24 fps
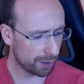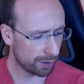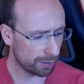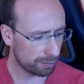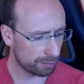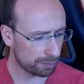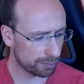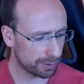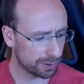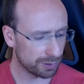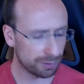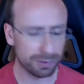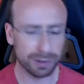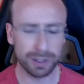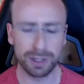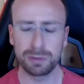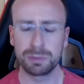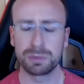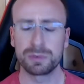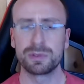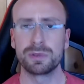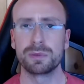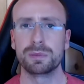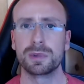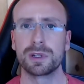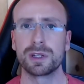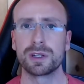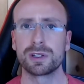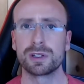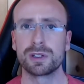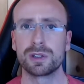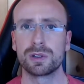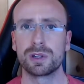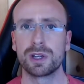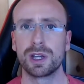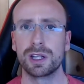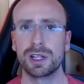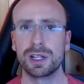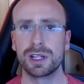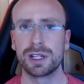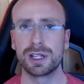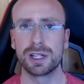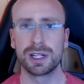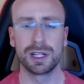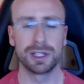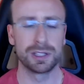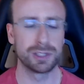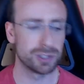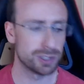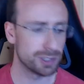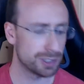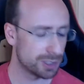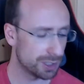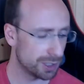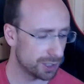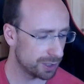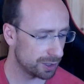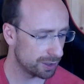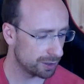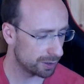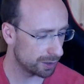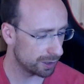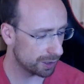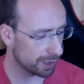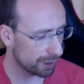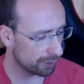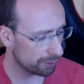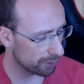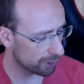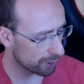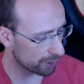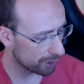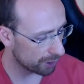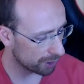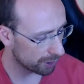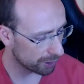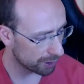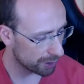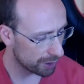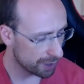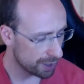developed from the UK League of Legends scene in that regard,